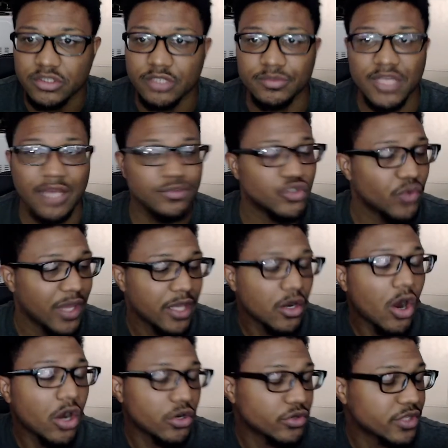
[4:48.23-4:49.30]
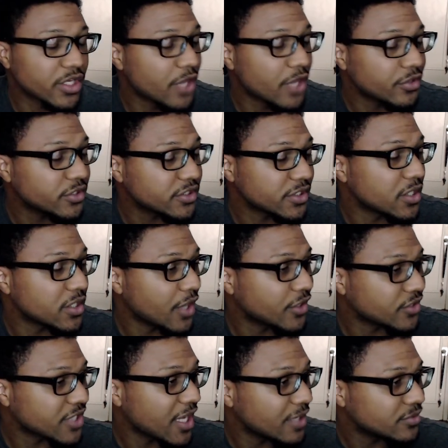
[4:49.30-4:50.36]
Sometimes you hit harder than others, and
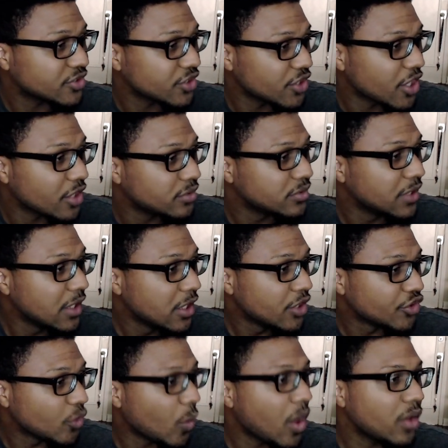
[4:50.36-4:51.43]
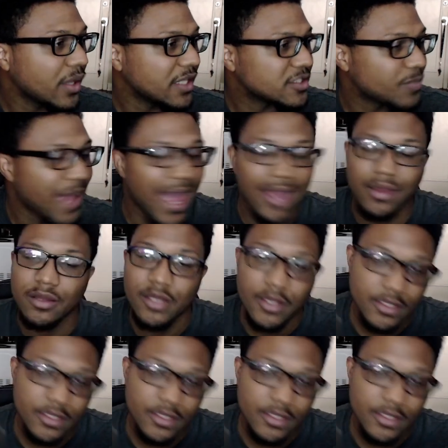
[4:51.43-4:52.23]
other times, you know, the wall hits back.